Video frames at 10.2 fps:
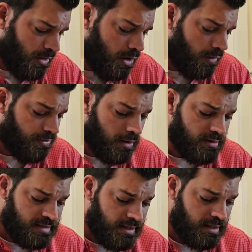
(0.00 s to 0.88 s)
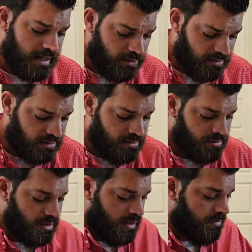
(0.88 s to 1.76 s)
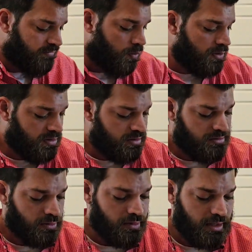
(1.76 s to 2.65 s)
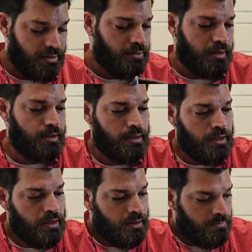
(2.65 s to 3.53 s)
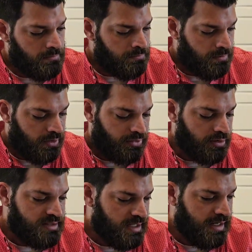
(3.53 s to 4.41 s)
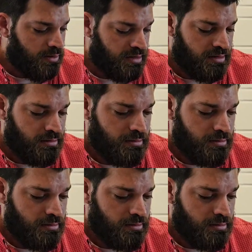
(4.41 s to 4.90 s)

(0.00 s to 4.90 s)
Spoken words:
are 13 ounce, the M4s, the one that I don't like, 13 ounce,